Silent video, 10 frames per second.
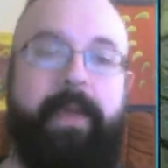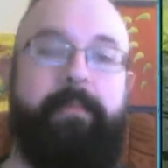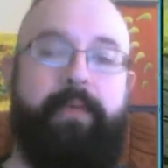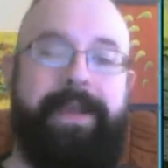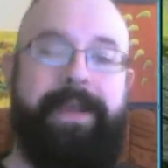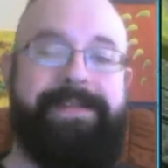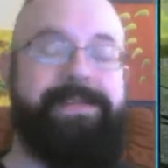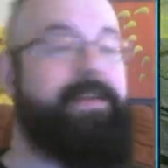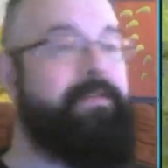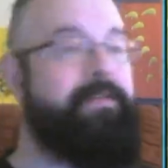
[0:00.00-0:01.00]

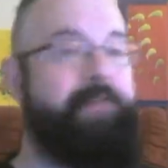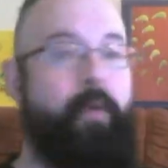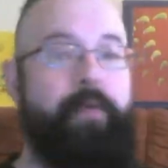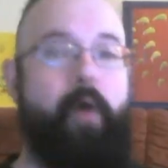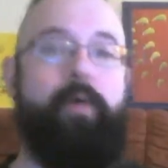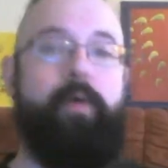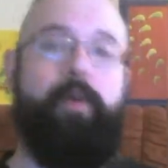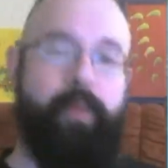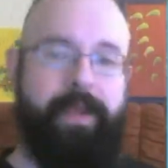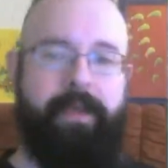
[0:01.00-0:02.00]
Priests don't owe
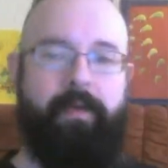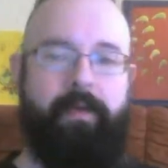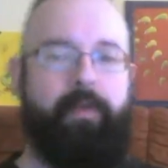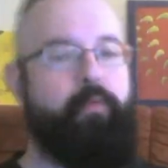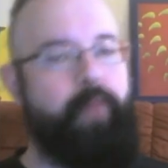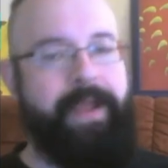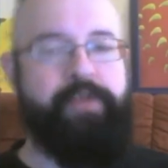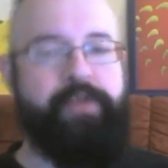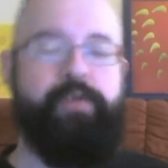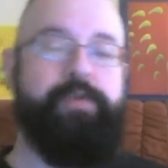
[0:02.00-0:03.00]
you a heal.
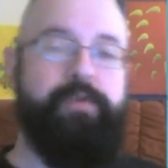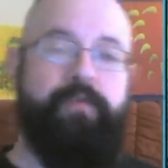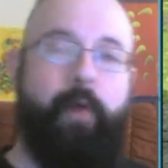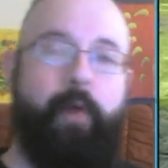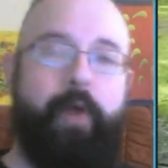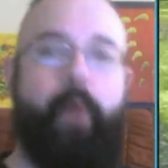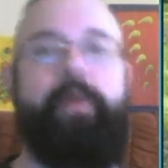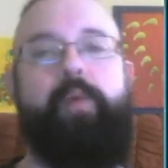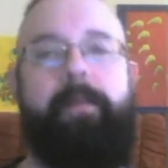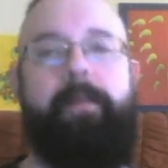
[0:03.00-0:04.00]
Rangers don't owe
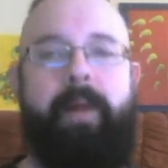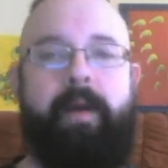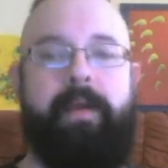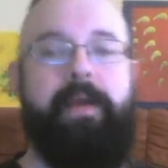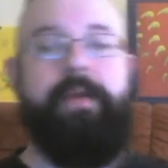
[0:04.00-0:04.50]
you a mark.